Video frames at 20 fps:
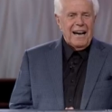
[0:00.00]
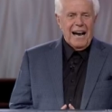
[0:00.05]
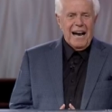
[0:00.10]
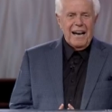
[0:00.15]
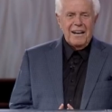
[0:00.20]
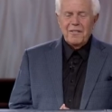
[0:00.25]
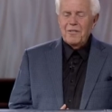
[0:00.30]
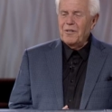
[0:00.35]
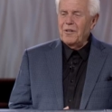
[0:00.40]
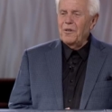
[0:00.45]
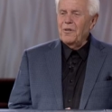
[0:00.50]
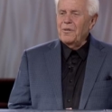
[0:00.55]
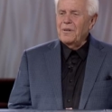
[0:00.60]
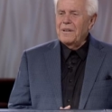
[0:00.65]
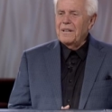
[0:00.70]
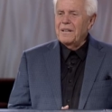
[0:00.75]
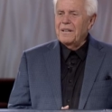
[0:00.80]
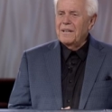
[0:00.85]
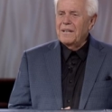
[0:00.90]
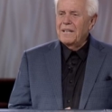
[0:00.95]
I don't know.
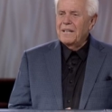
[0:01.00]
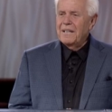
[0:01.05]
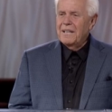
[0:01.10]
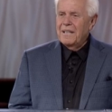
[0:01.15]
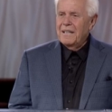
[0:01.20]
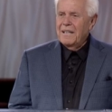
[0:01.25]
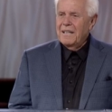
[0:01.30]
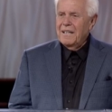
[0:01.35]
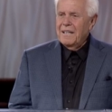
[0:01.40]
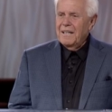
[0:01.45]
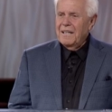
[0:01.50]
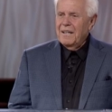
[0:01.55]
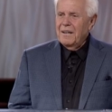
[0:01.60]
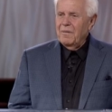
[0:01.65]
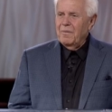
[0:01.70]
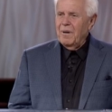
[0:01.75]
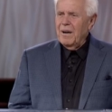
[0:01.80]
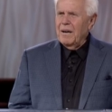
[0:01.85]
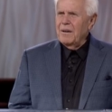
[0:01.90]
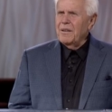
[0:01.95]

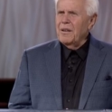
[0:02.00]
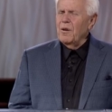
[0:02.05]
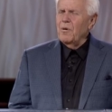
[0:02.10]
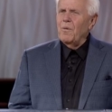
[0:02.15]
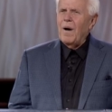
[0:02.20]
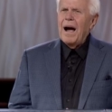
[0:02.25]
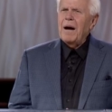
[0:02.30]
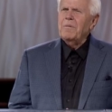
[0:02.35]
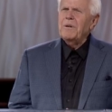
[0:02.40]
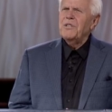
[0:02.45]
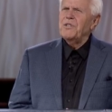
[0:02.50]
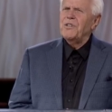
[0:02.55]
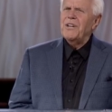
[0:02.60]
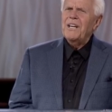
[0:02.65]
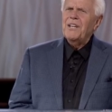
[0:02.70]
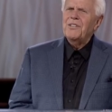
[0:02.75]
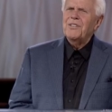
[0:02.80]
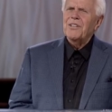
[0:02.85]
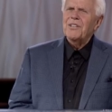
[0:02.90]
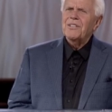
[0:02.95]
Well, you know, why would
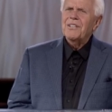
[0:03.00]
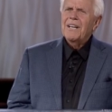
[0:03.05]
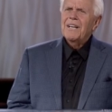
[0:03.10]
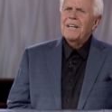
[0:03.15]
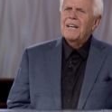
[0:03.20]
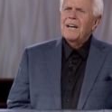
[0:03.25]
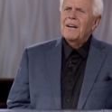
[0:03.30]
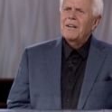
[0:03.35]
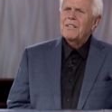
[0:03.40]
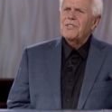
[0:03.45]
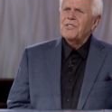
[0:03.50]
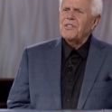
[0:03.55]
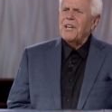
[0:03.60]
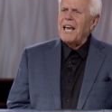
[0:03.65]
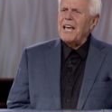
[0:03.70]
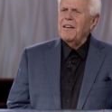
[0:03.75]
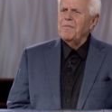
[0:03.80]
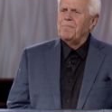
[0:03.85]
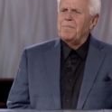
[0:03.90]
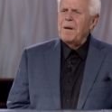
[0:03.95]
Jesus
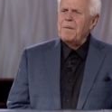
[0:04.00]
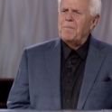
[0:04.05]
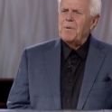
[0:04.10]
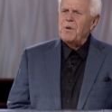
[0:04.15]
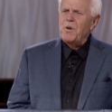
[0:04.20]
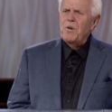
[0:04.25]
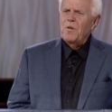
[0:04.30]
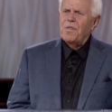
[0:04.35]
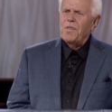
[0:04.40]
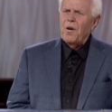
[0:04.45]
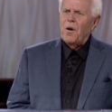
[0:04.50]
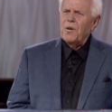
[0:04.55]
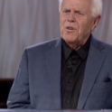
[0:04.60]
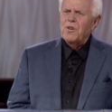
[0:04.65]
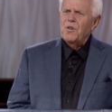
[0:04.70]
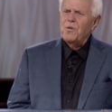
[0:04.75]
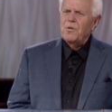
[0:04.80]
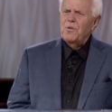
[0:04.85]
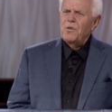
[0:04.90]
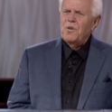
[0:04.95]
saved people you thought
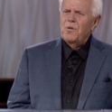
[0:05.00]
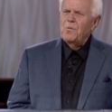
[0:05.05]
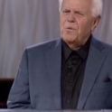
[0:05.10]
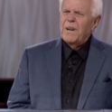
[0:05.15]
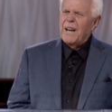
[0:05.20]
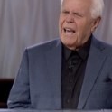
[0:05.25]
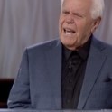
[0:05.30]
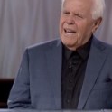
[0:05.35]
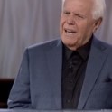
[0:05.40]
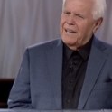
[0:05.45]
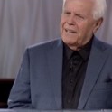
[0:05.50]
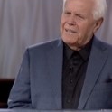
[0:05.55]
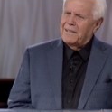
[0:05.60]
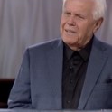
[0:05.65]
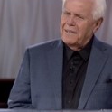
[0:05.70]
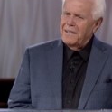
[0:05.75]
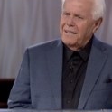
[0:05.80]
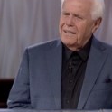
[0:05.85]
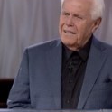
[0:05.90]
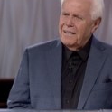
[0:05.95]
you, you would hate
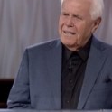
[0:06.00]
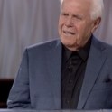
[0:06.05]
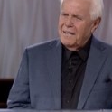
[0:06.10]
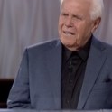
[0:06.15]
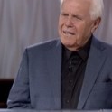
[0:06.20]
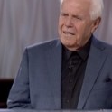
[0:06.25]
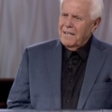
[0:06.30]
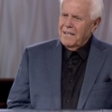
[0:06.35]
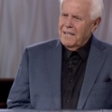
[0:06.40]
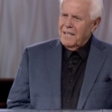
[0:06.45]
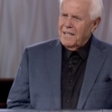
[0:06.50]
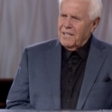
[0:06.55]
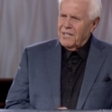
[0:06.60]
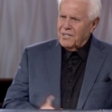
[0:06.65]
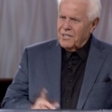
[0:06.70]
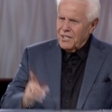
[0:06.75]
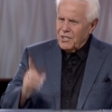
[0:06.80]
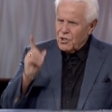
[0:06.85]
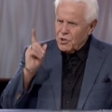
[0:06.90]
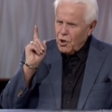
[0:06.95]
because
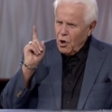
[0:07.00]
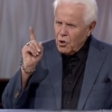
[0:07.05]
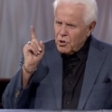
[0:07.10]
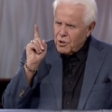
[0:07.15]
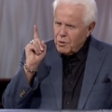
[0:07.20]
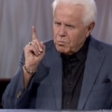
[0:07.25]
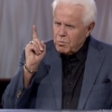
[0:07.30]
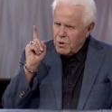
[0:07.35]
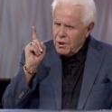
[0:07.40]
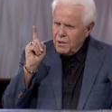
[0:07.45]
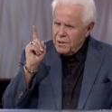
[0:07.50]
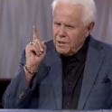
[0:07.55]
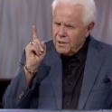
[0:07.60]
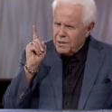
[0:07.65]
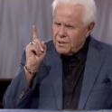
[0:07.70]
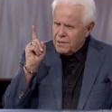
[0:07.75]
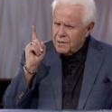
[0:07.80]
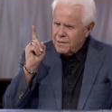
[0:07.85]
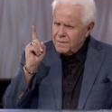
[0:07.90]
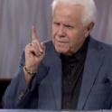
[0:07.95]
he saw some
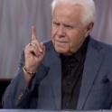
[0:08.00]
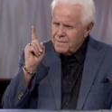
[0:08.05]
goodness.